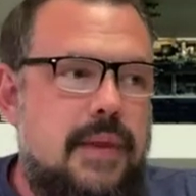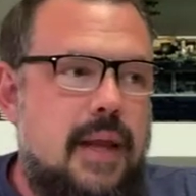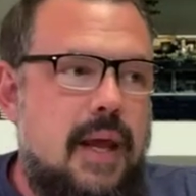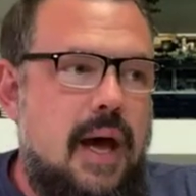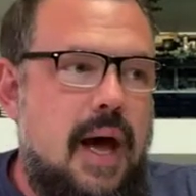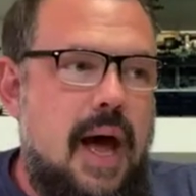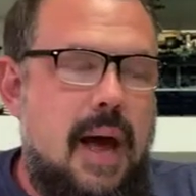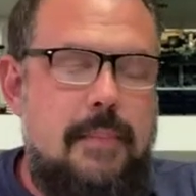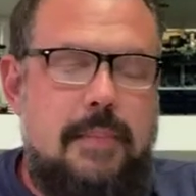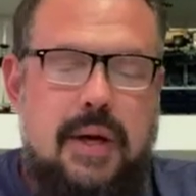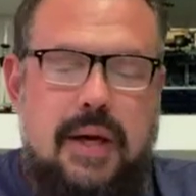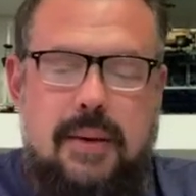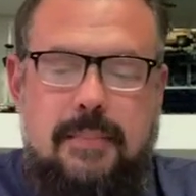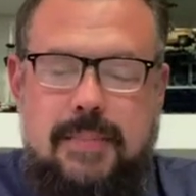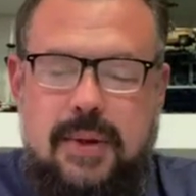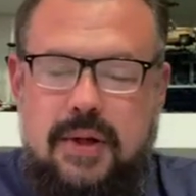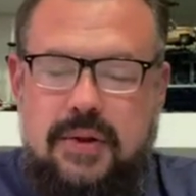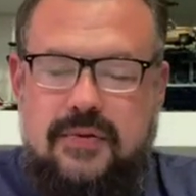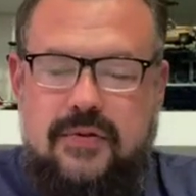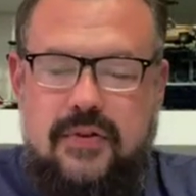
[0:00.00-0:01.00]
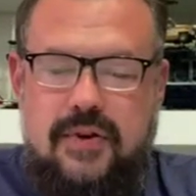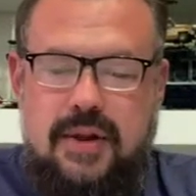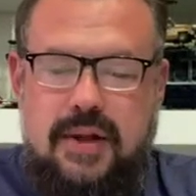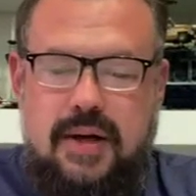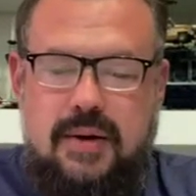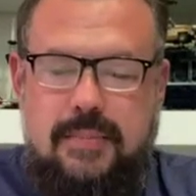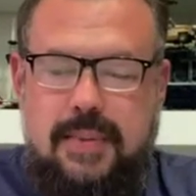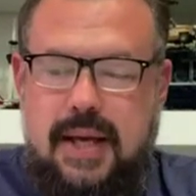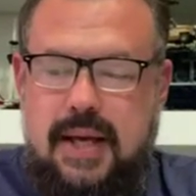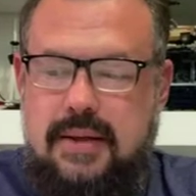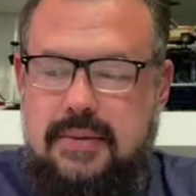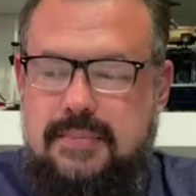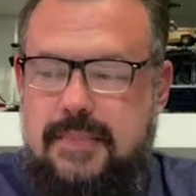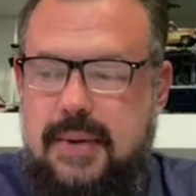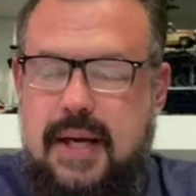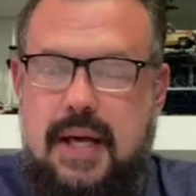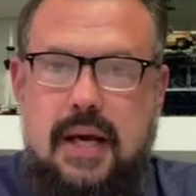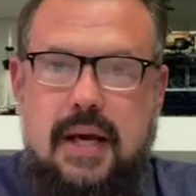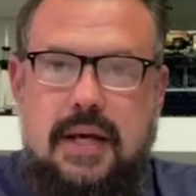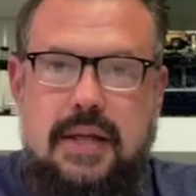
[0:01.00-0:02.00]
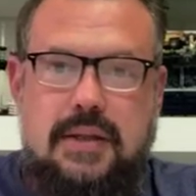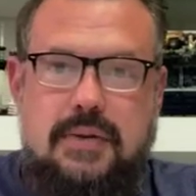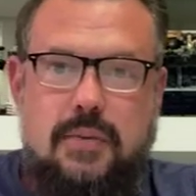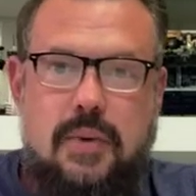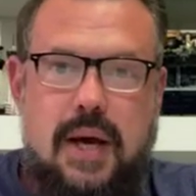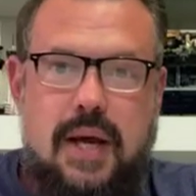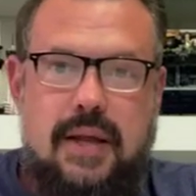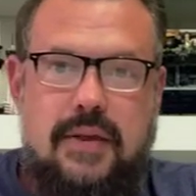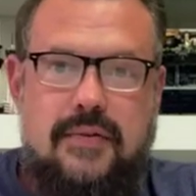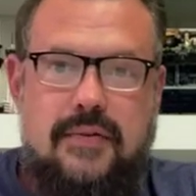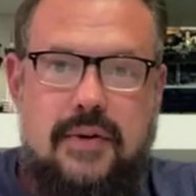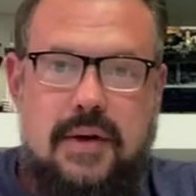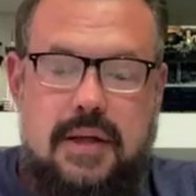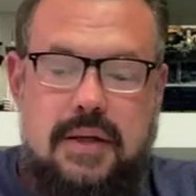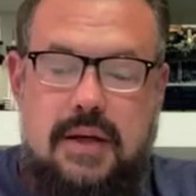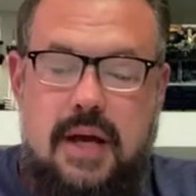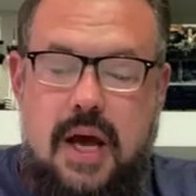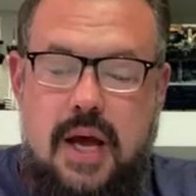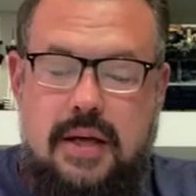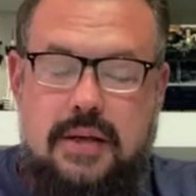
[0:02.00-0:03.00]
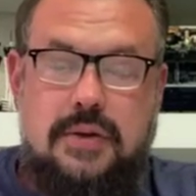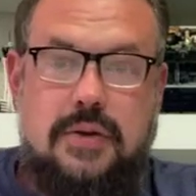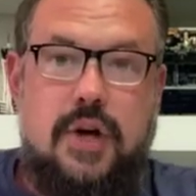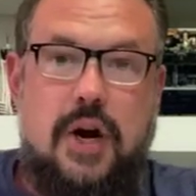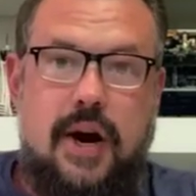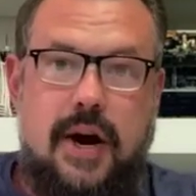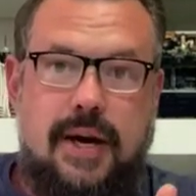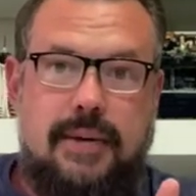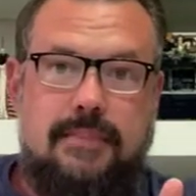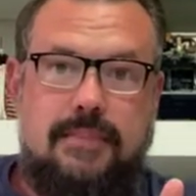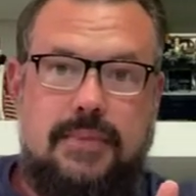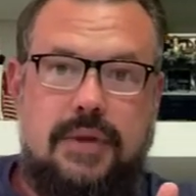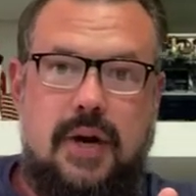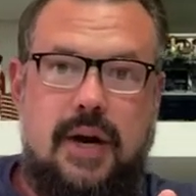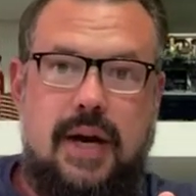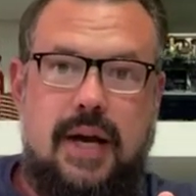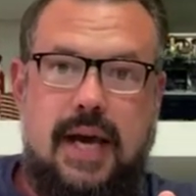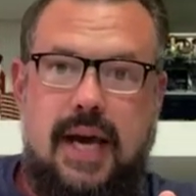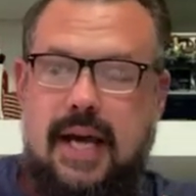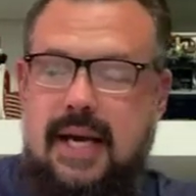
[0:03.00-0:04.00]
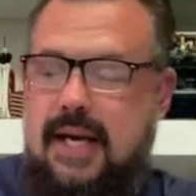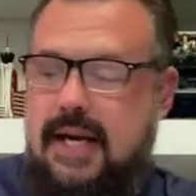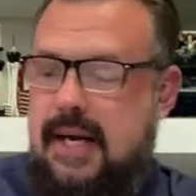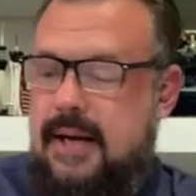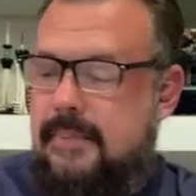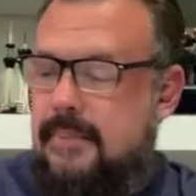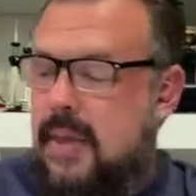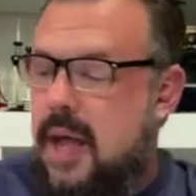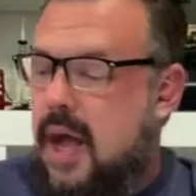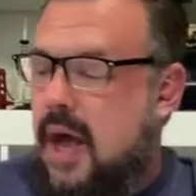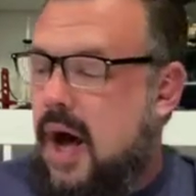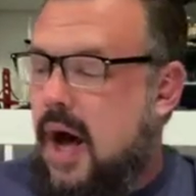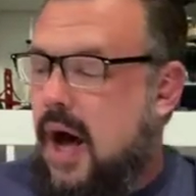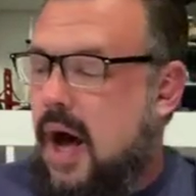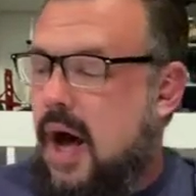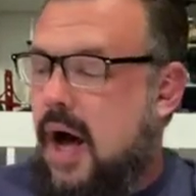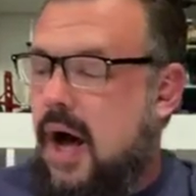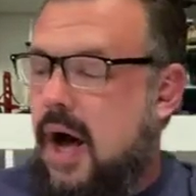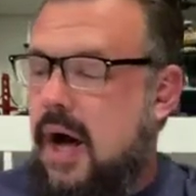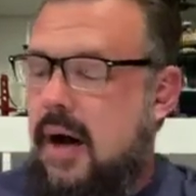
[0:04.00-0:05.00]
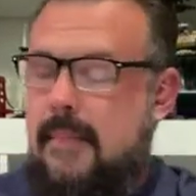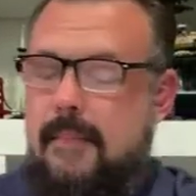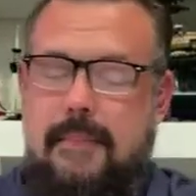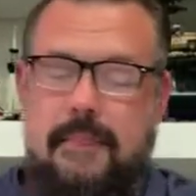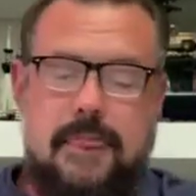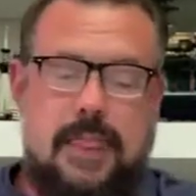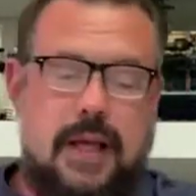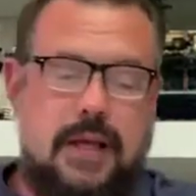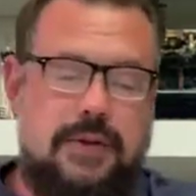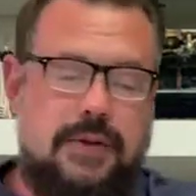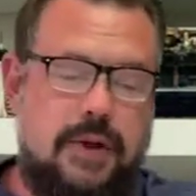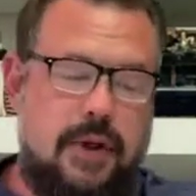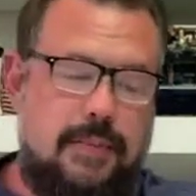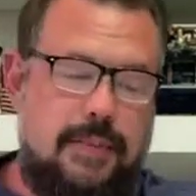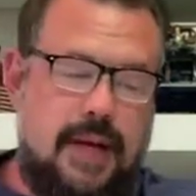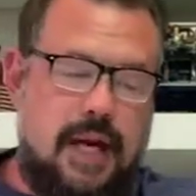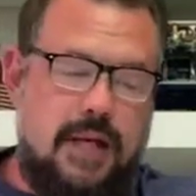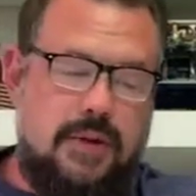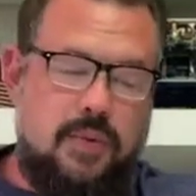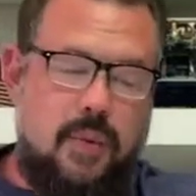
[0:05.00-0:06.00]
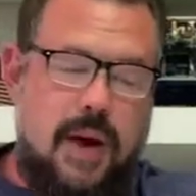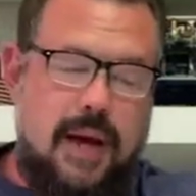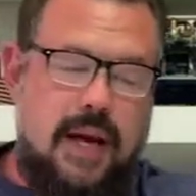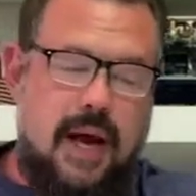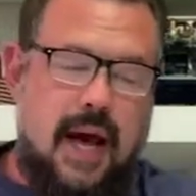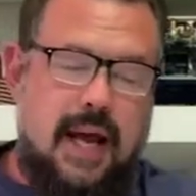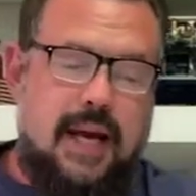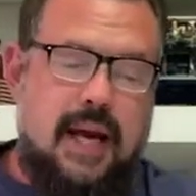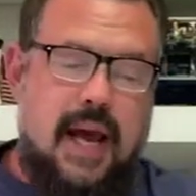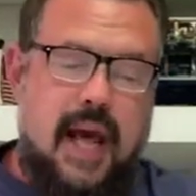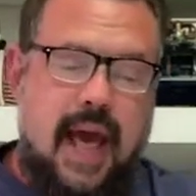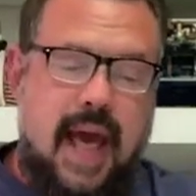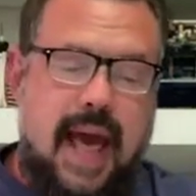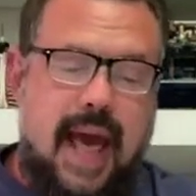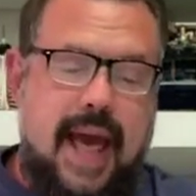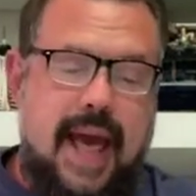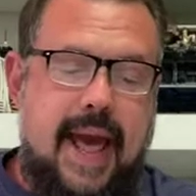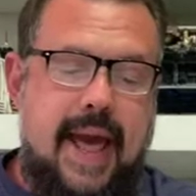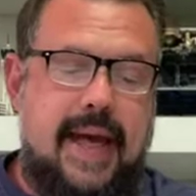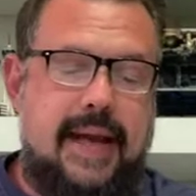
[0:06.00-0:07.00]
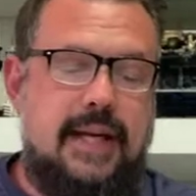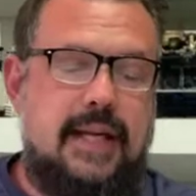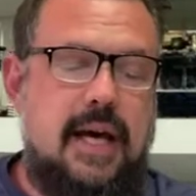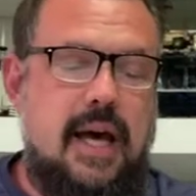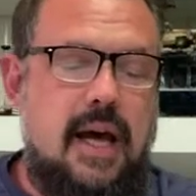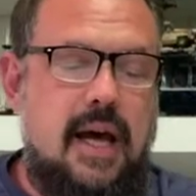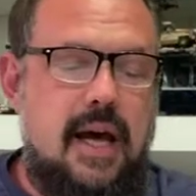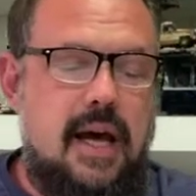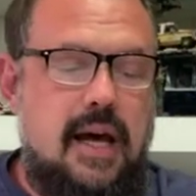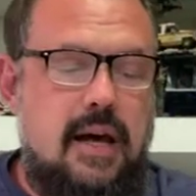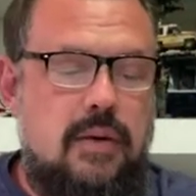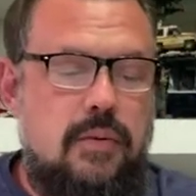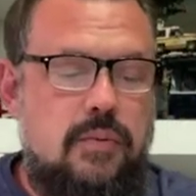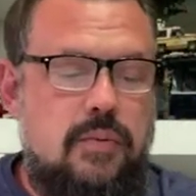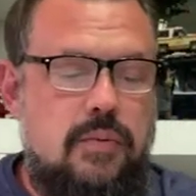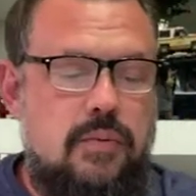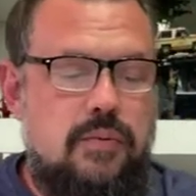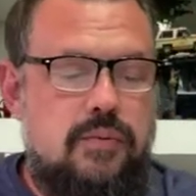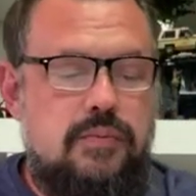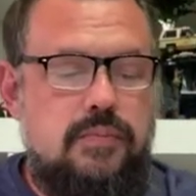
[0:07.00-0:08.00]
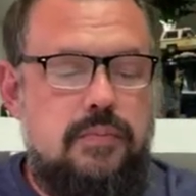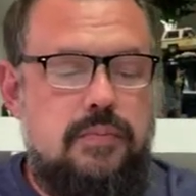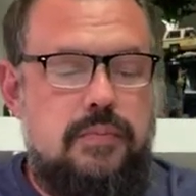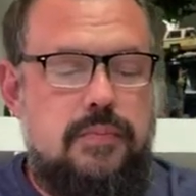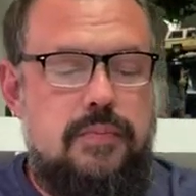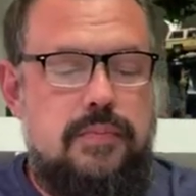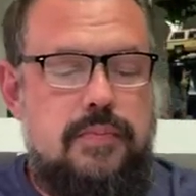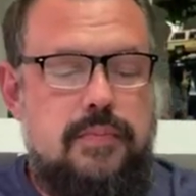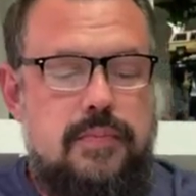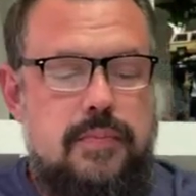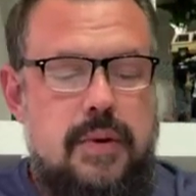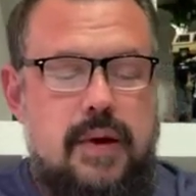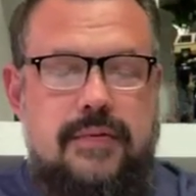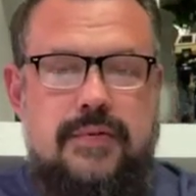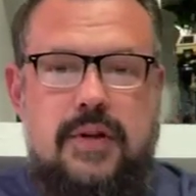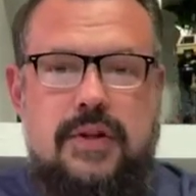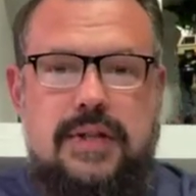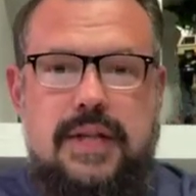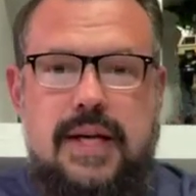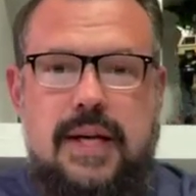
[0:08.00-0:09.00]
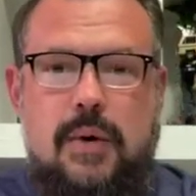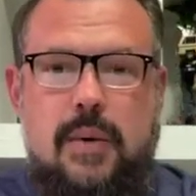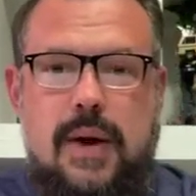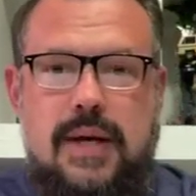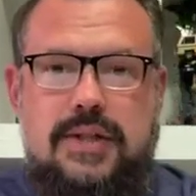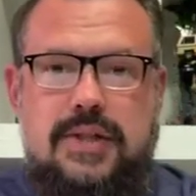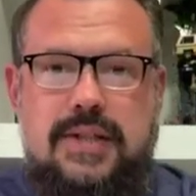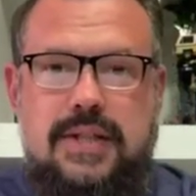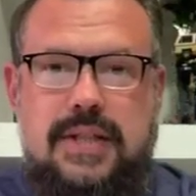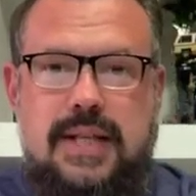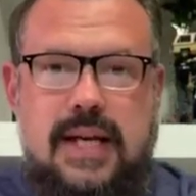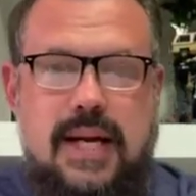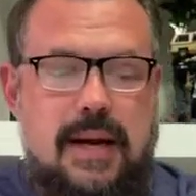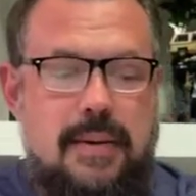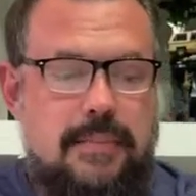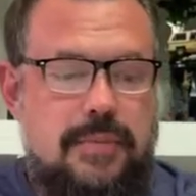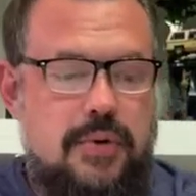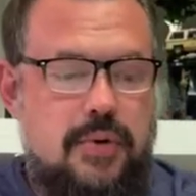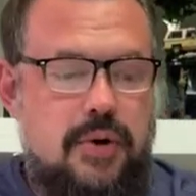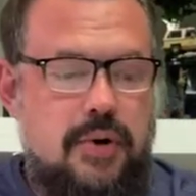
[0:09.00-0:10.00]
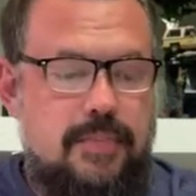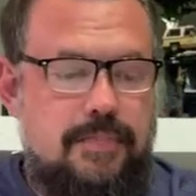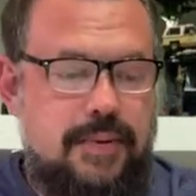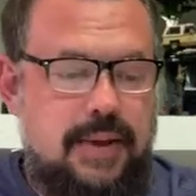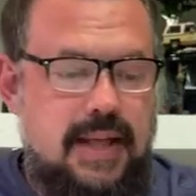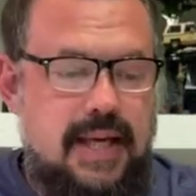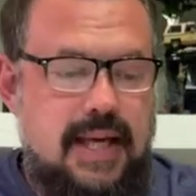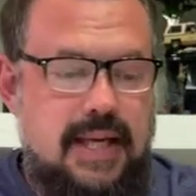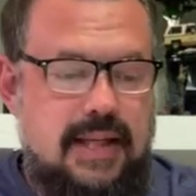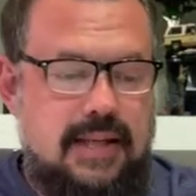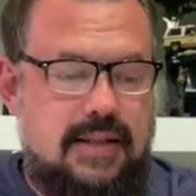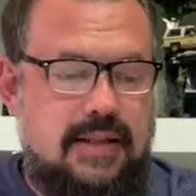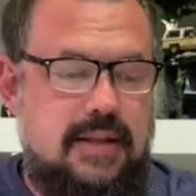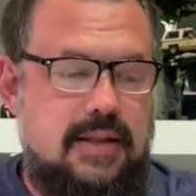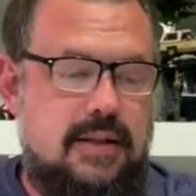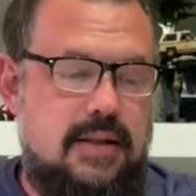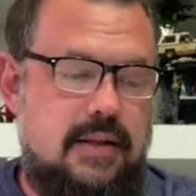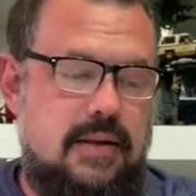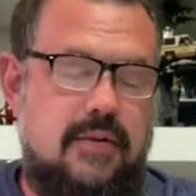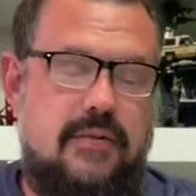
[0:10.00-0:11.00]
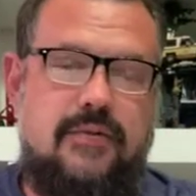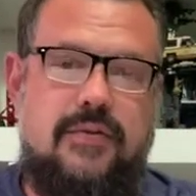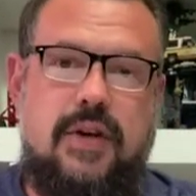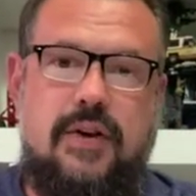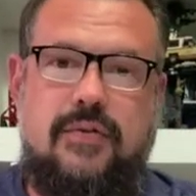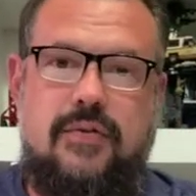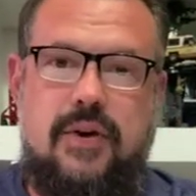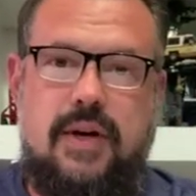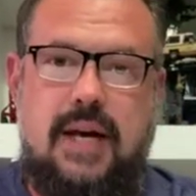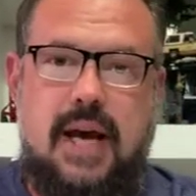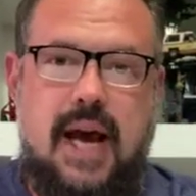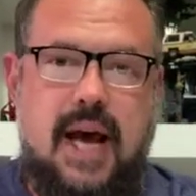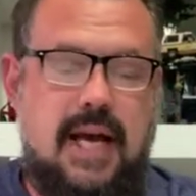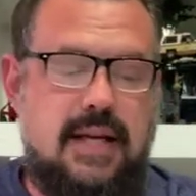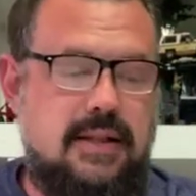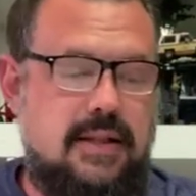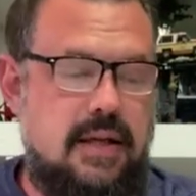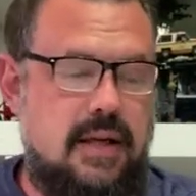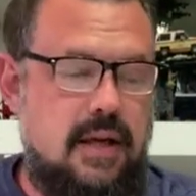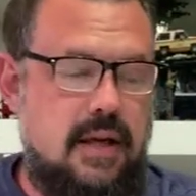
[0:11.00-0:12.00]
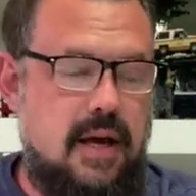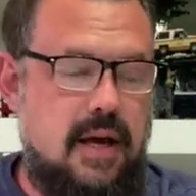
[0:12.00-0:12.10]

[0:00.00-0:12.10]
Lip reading: I'm going to build for a little bit because why the fuck not? Sorry, editing. Because why not? And if there's any questions that come through, please feel free to ask.